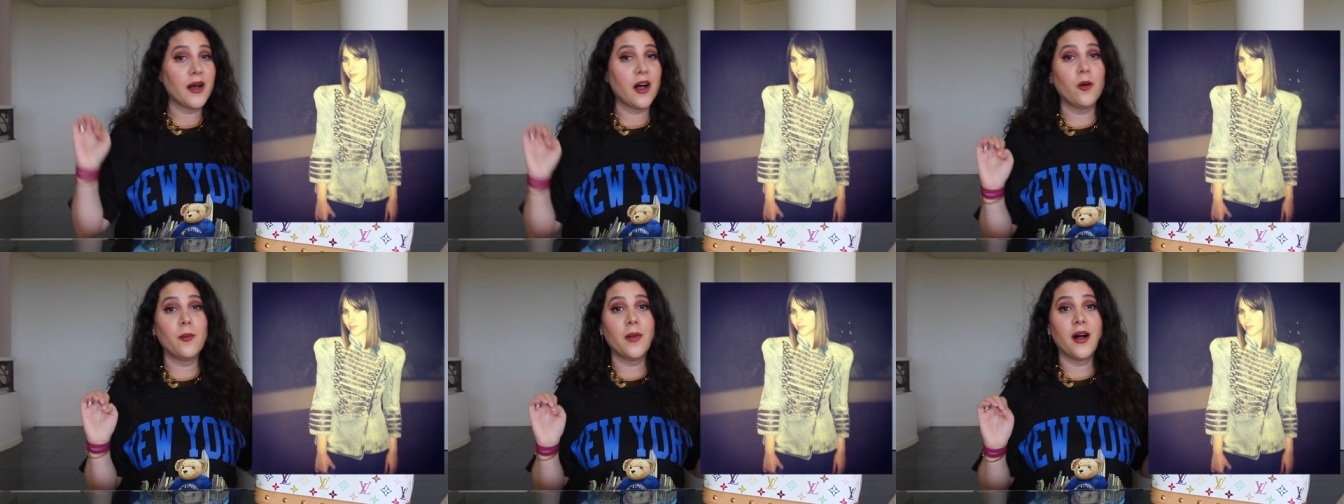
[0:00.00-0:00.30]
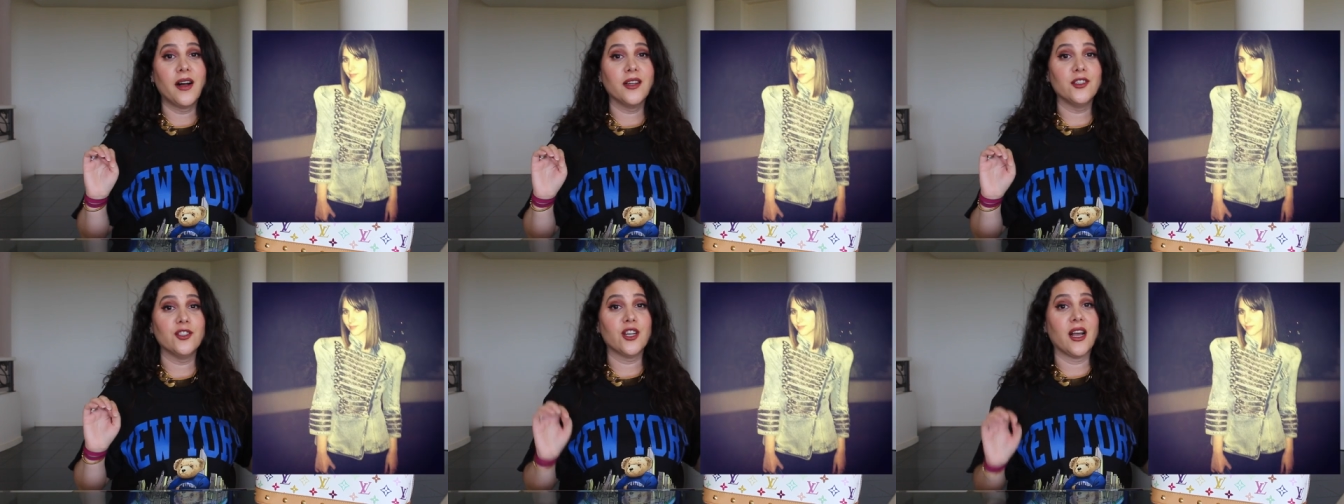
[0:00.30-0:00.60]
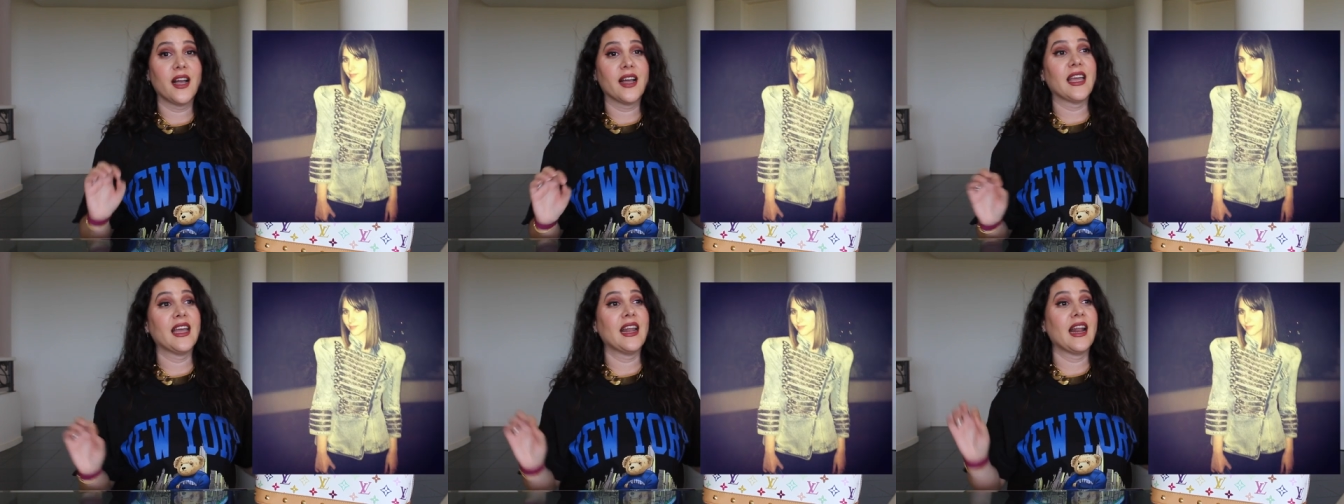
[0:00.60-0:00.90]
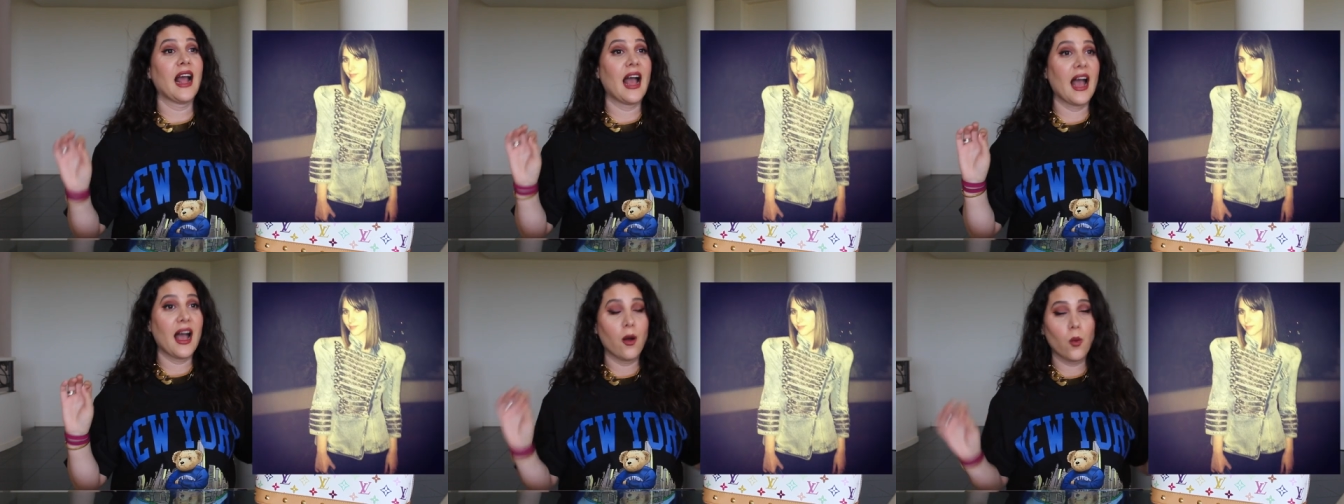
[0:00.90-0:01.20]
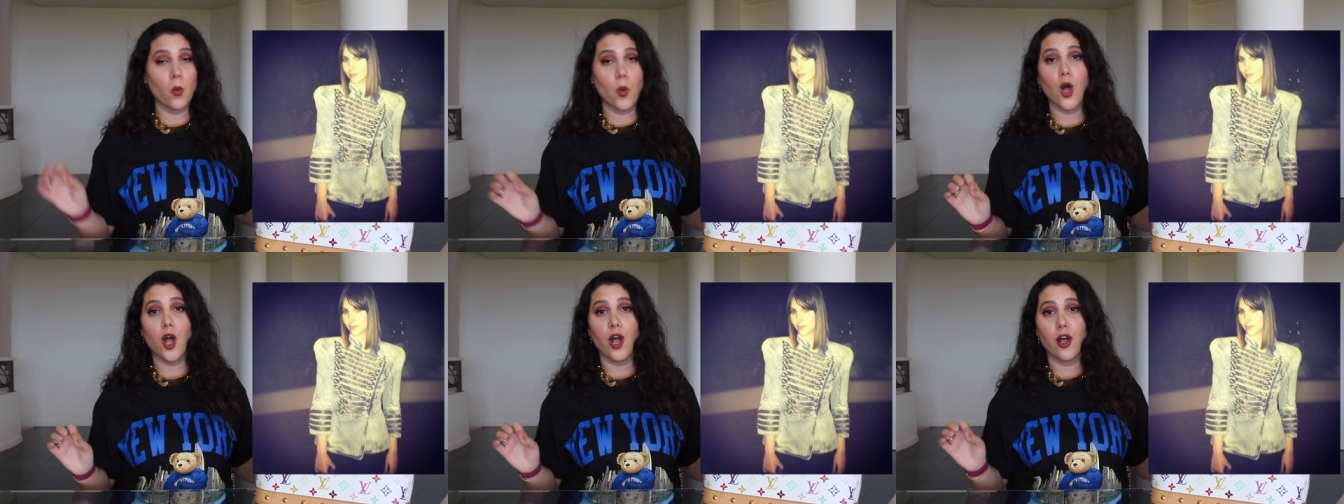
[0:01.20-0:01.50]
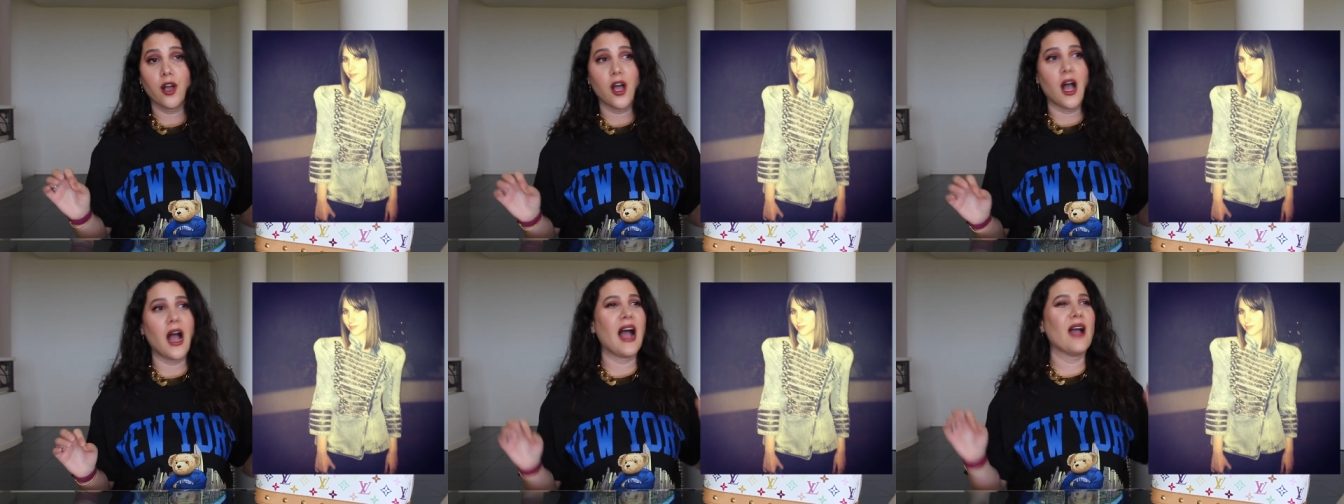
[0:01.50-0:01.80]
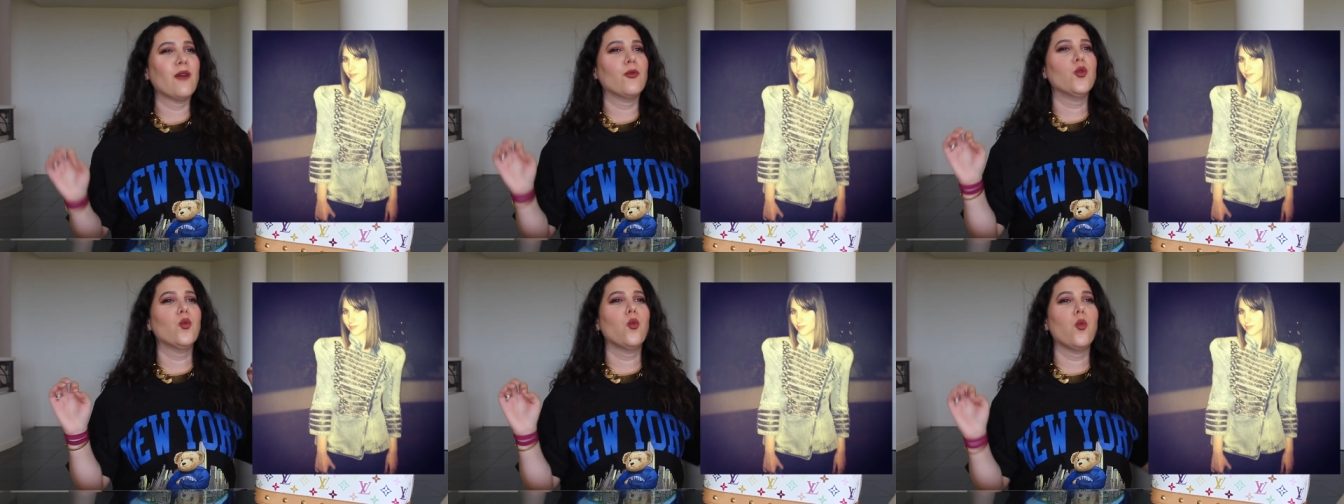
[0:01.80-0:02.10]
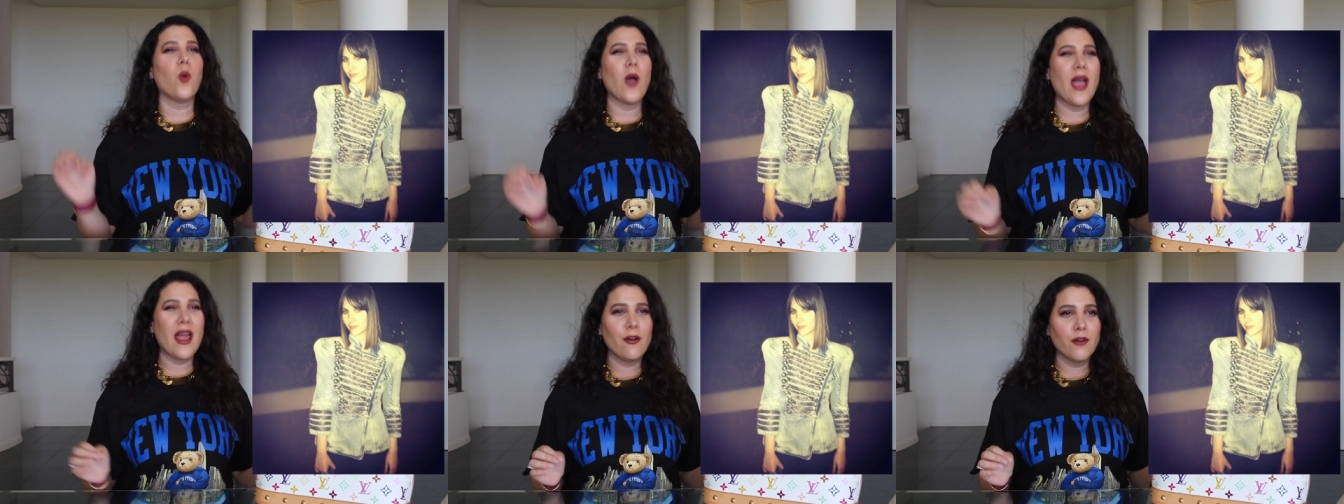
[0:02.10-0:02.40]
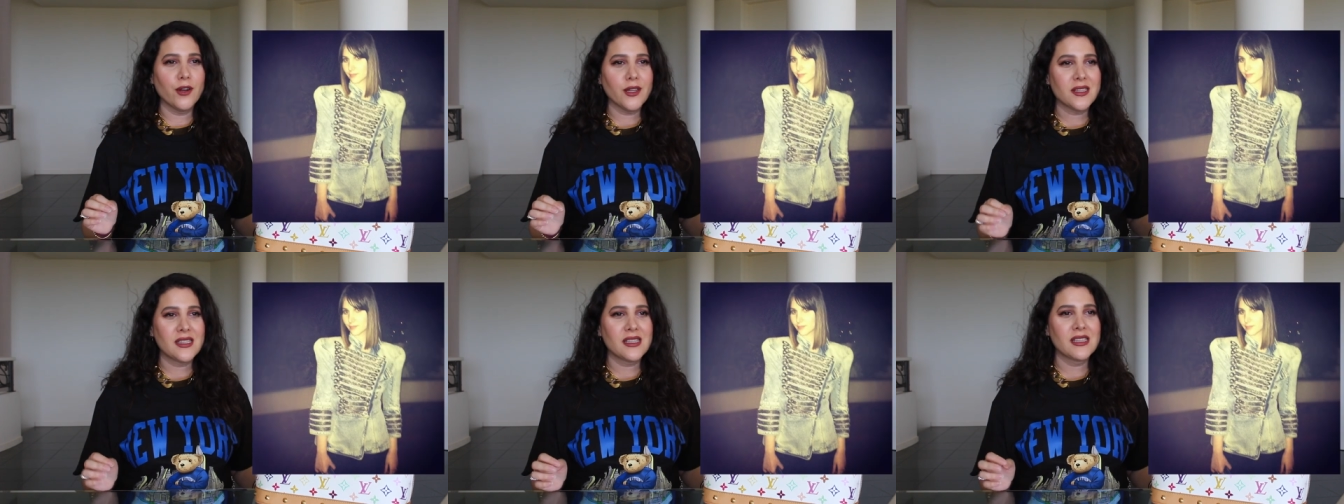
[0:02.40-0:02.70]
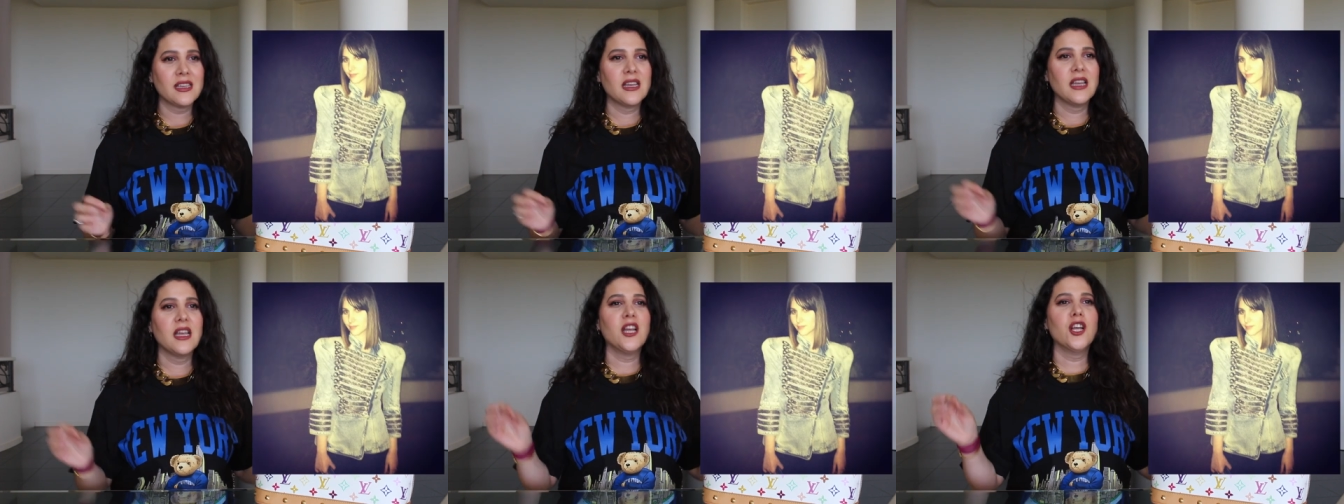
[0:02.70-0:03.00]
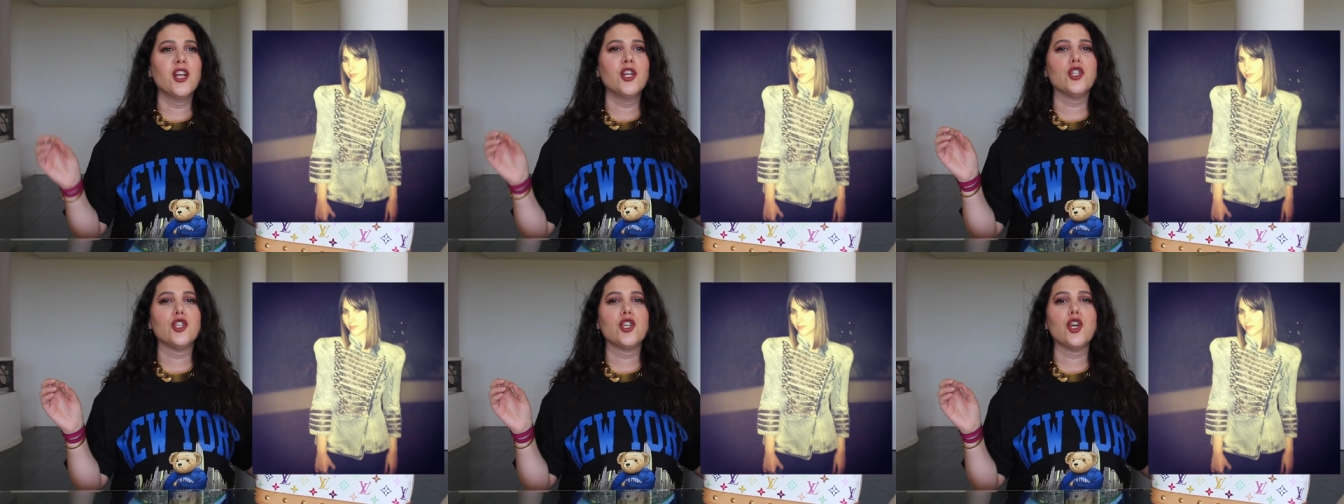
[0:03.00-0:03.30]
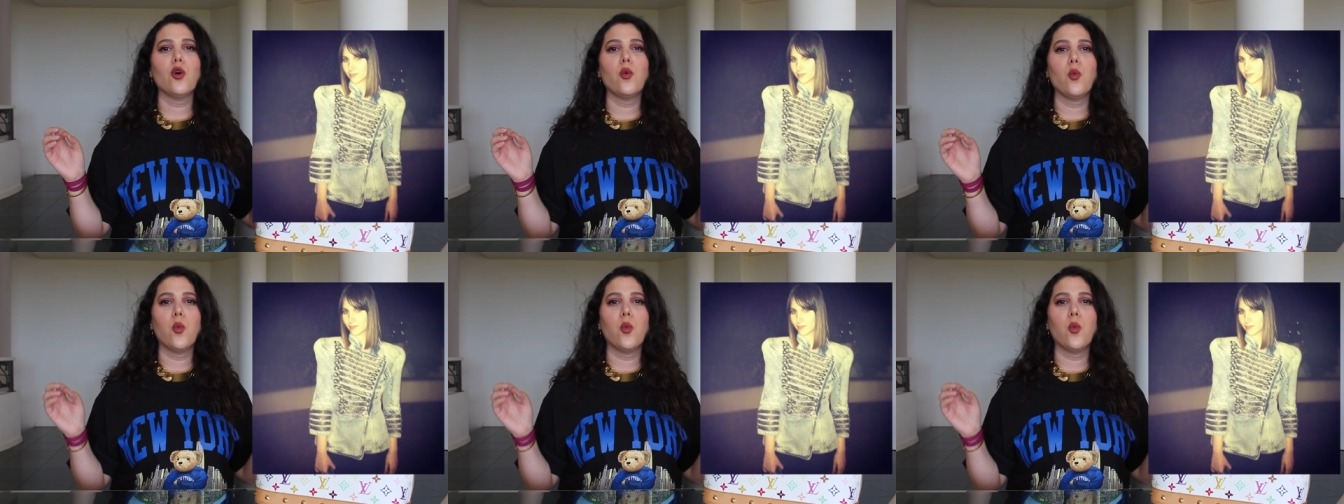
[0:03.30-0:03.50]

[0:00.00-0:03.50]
balmain jacket at work i would wear it to